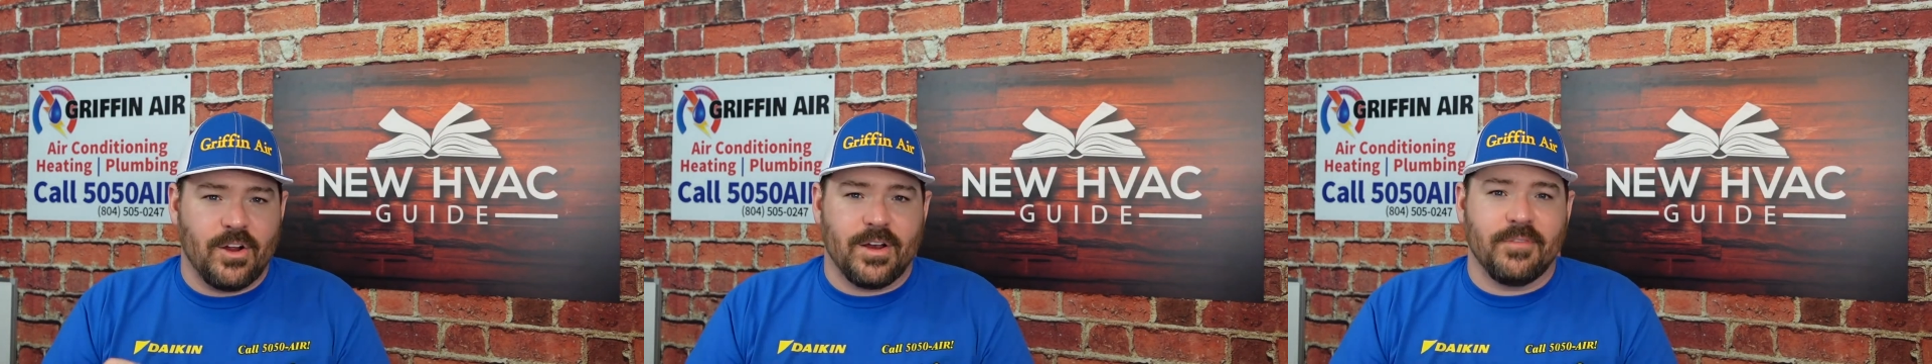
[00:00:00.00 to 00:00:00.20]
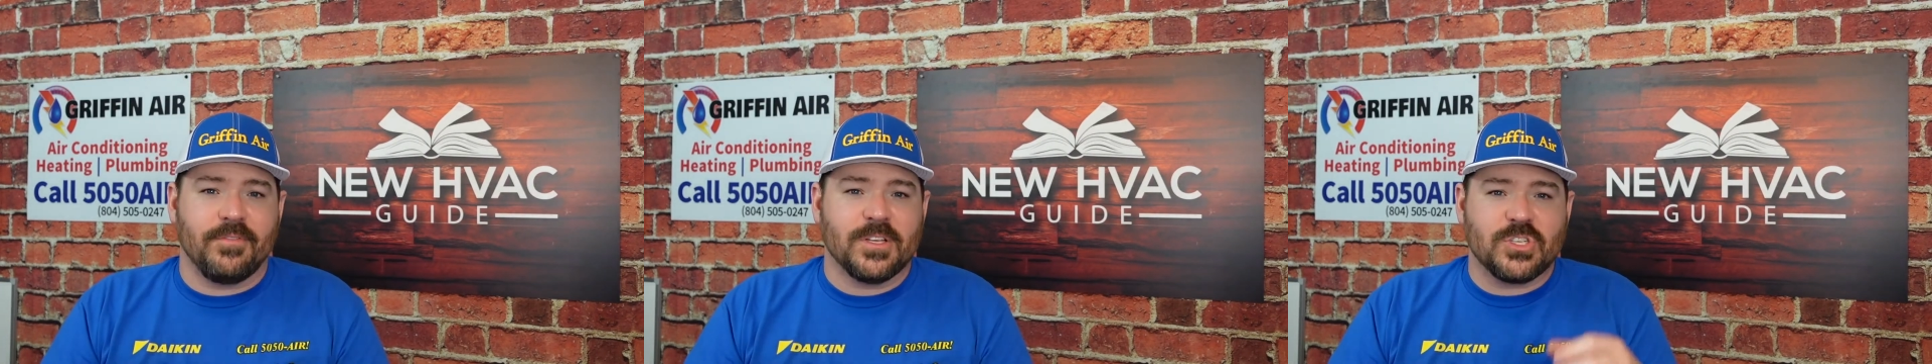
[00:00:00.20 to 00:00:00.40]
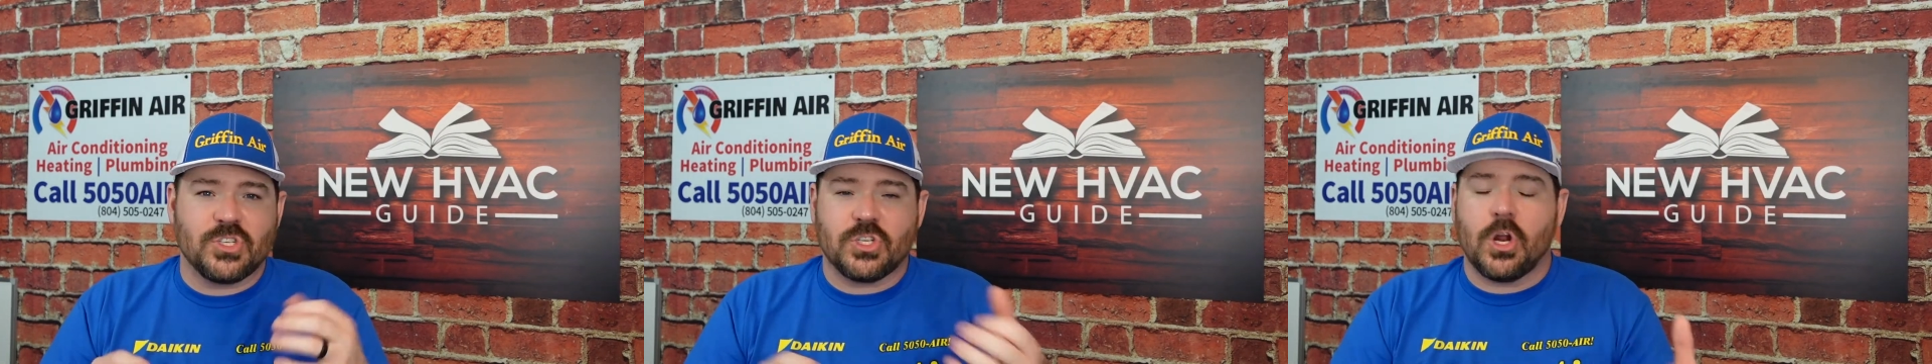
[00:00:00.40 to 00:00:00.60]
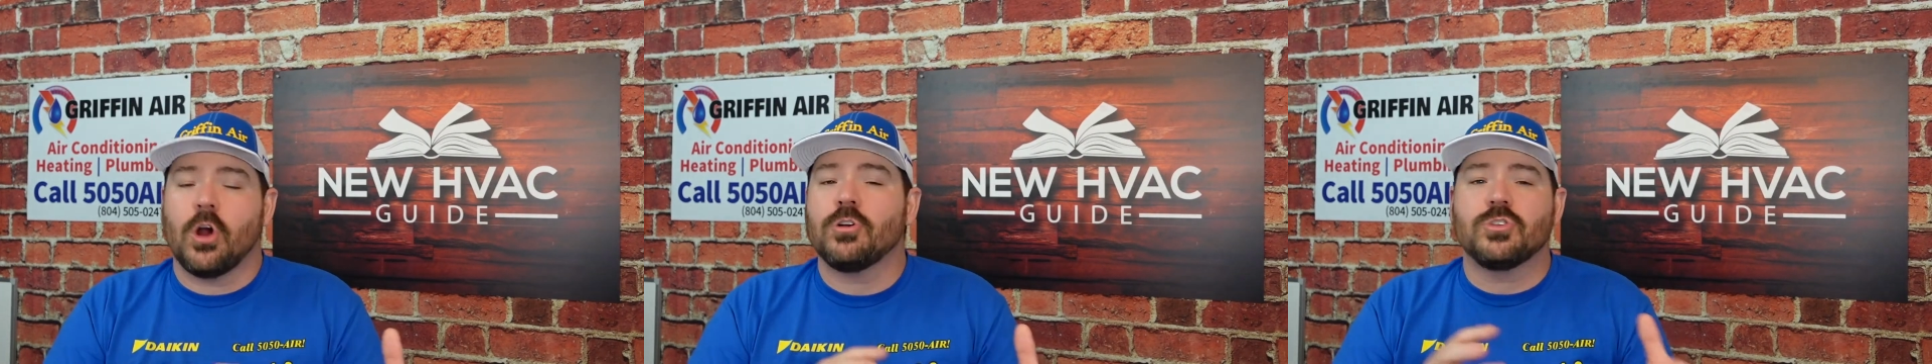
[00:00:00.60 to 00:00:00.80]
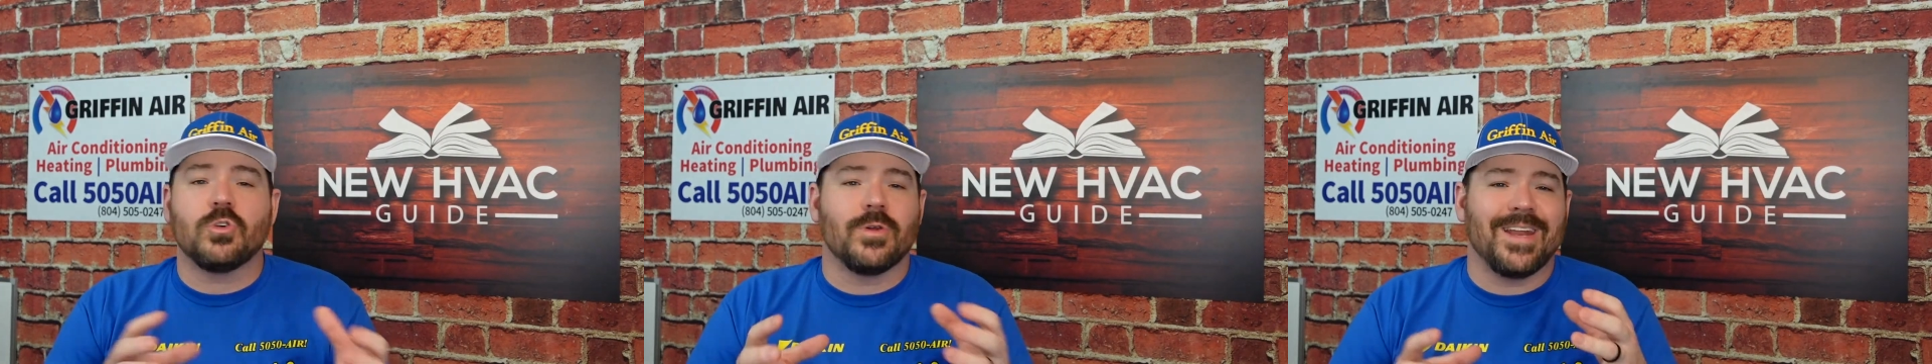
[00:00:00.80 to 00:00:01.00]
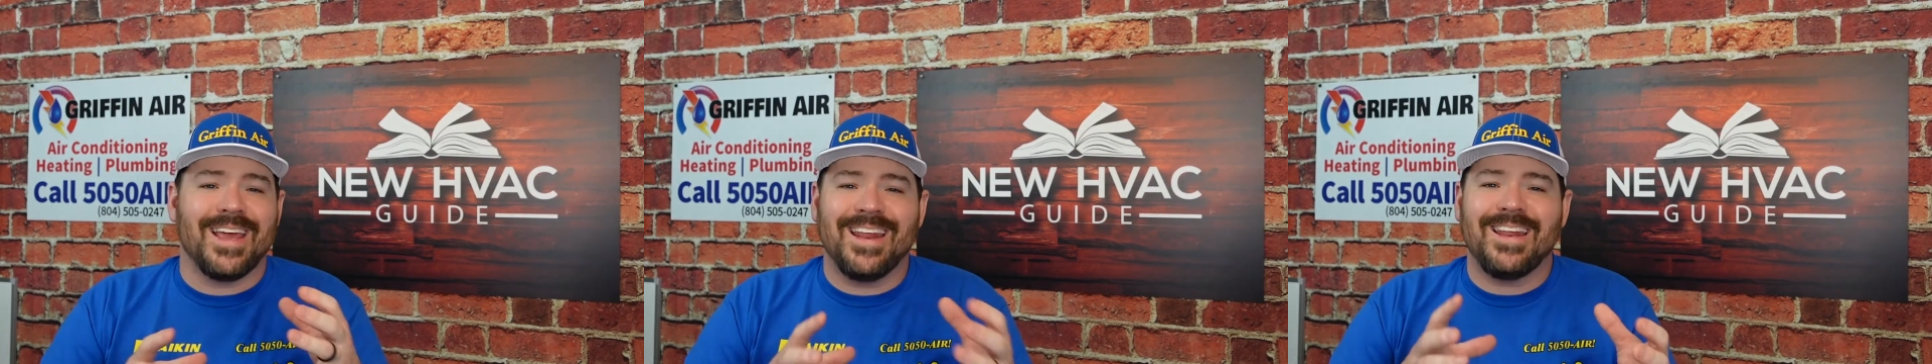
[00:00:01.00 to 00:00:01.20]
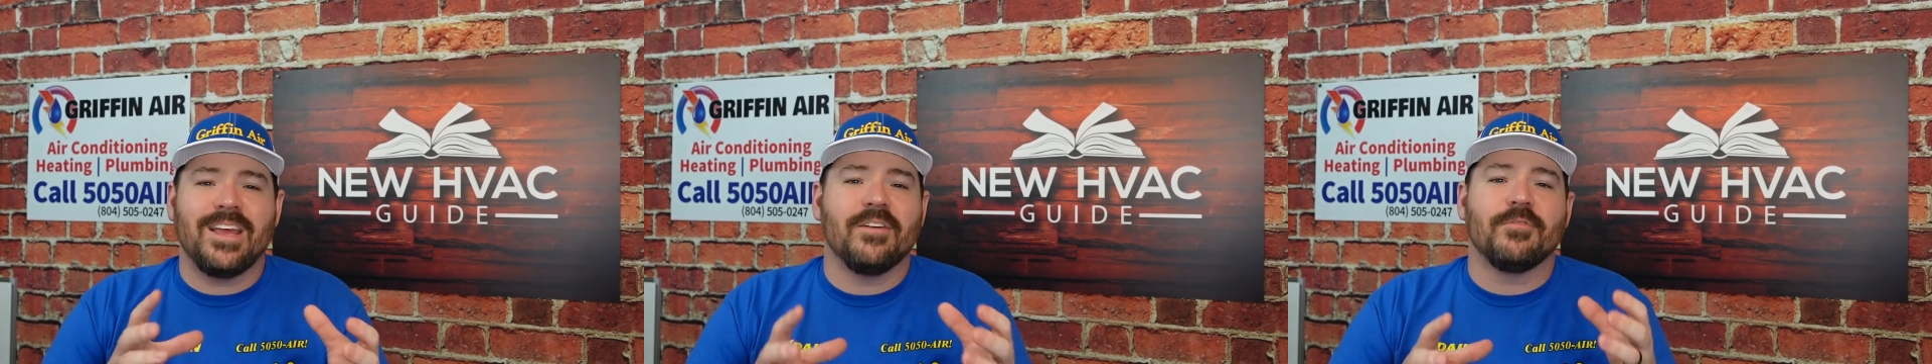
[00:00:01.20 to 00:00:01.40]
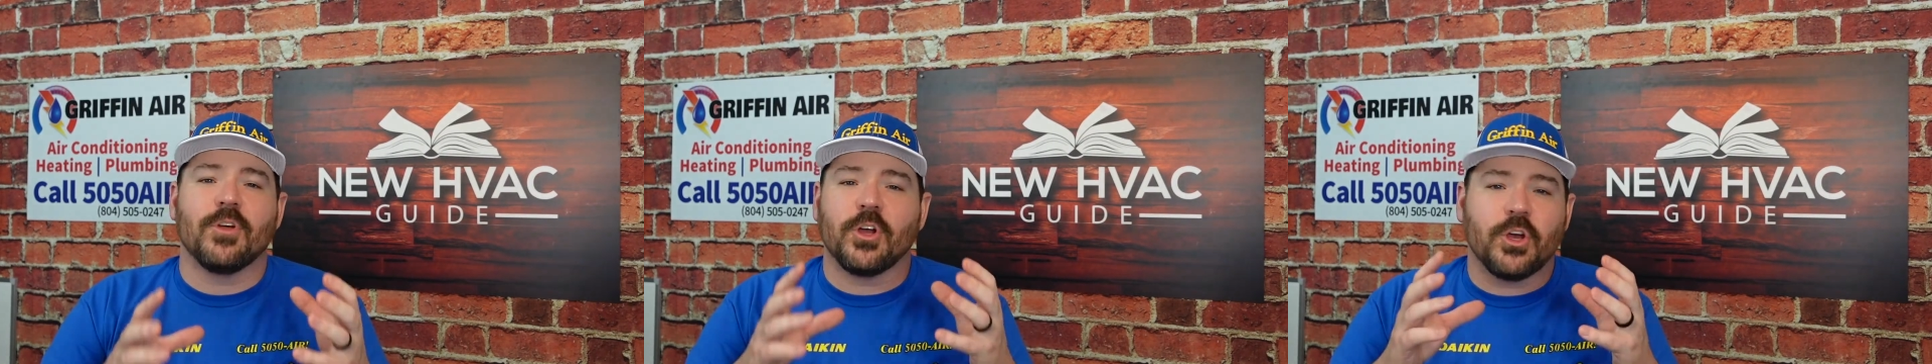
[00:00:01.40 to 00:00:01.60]
and if it starts on any
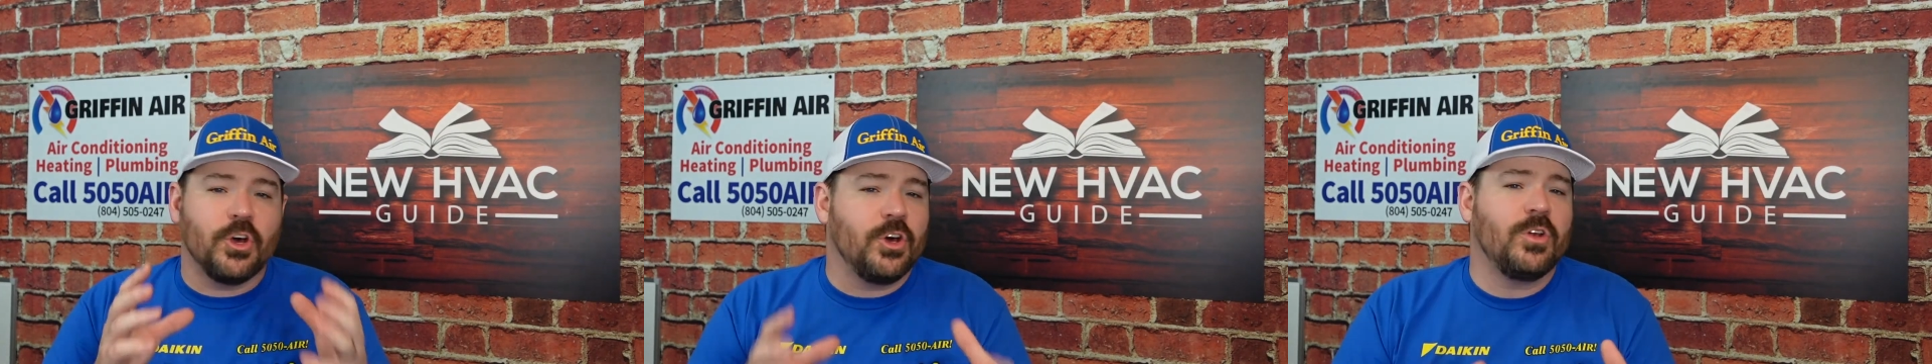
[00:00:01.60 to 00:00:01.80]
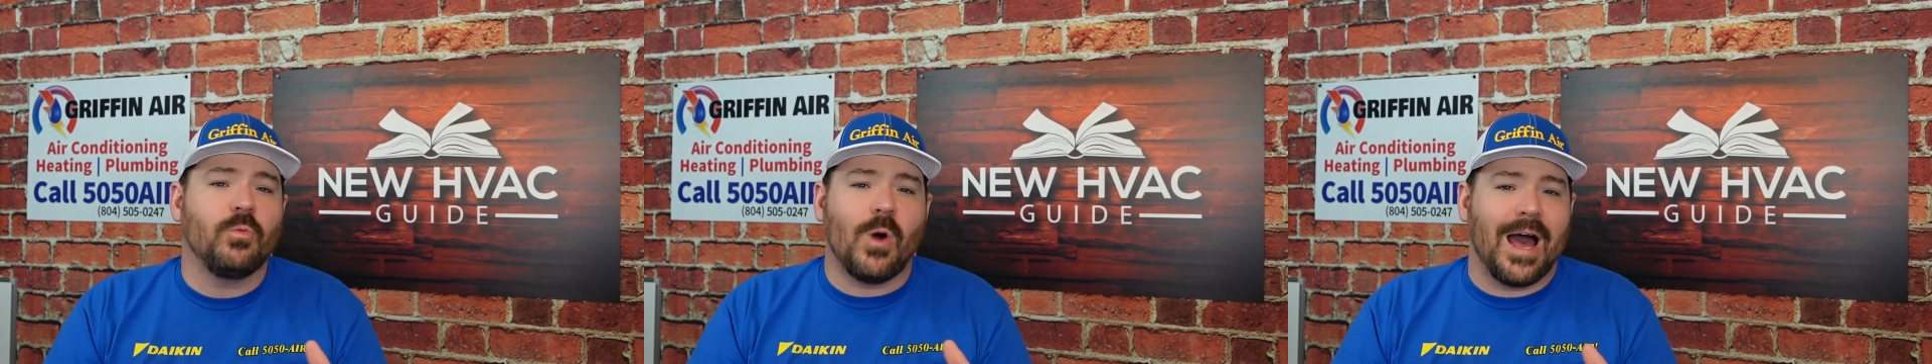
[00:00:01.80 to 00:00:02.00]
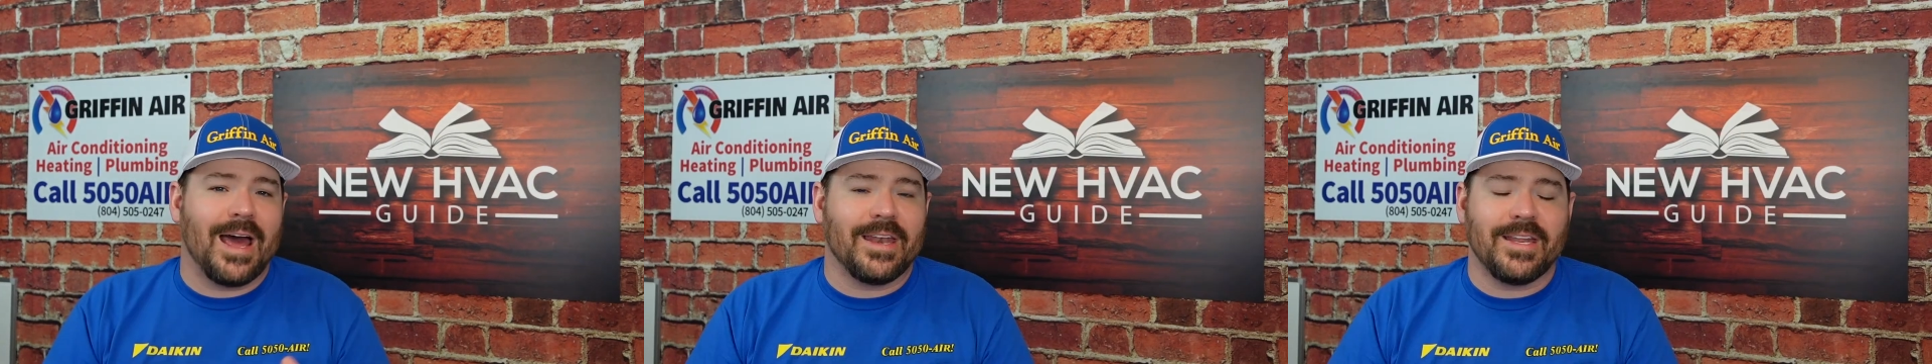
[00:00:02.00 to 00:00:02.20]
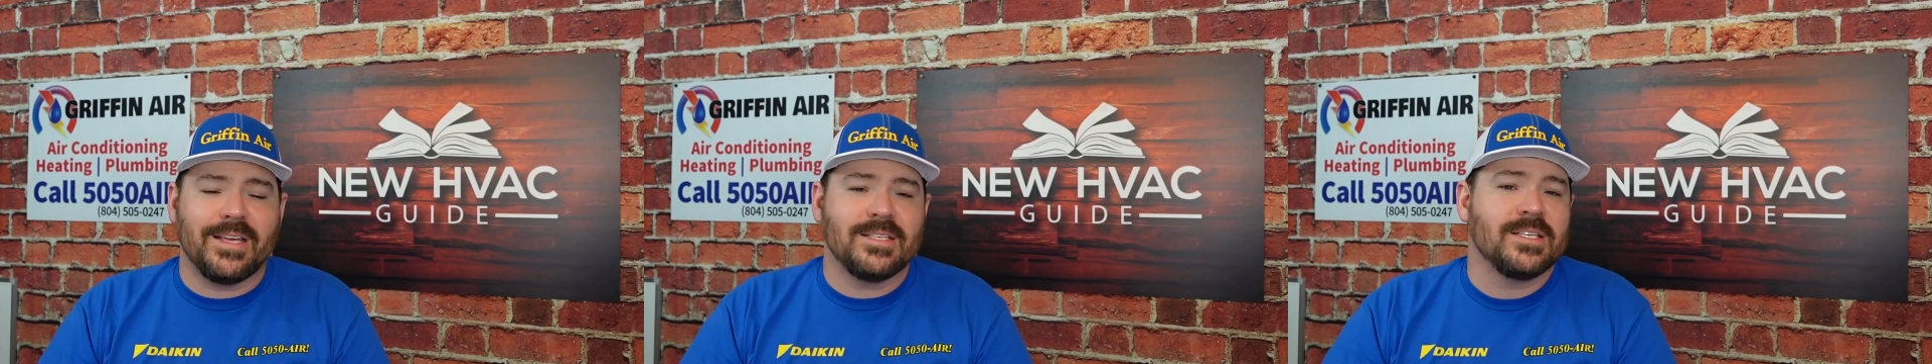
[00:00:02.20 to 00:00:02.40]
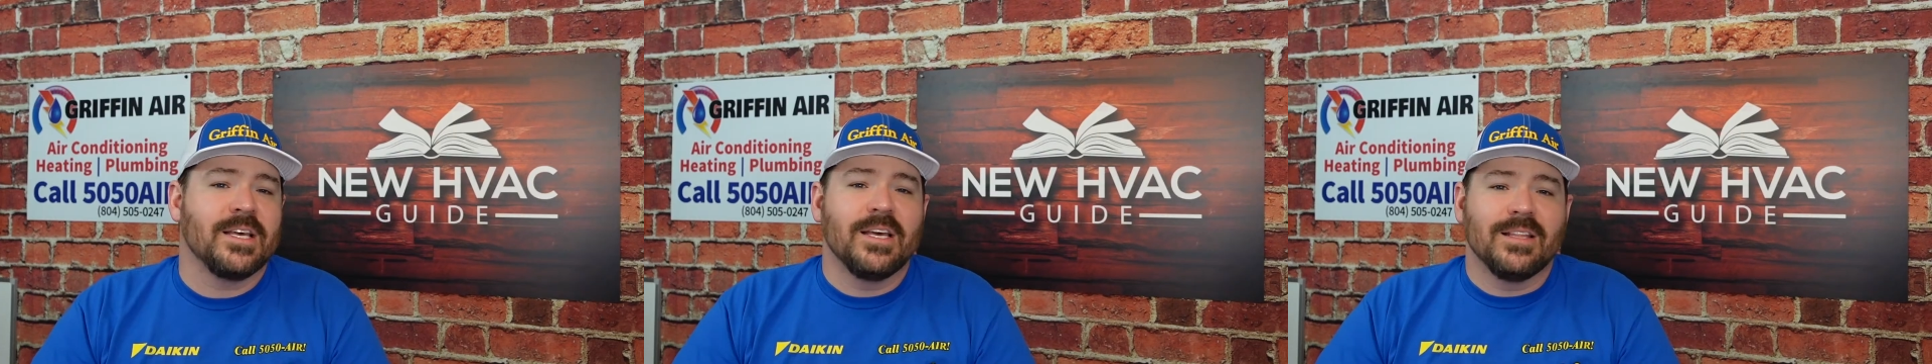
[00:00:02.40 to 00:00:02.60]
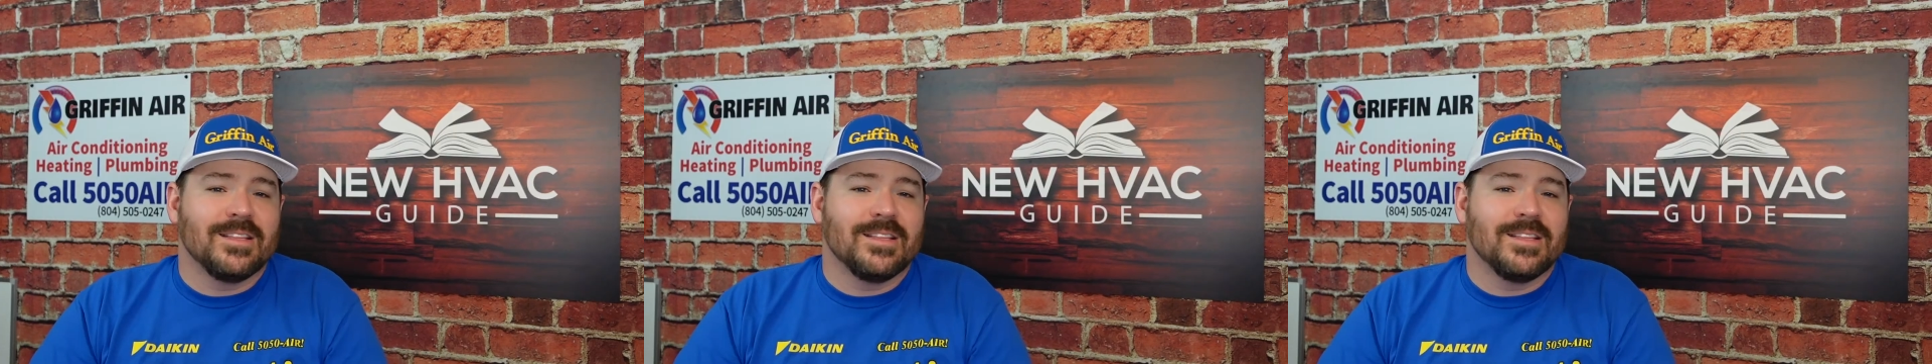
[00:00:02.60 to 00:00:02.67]
of the good windings,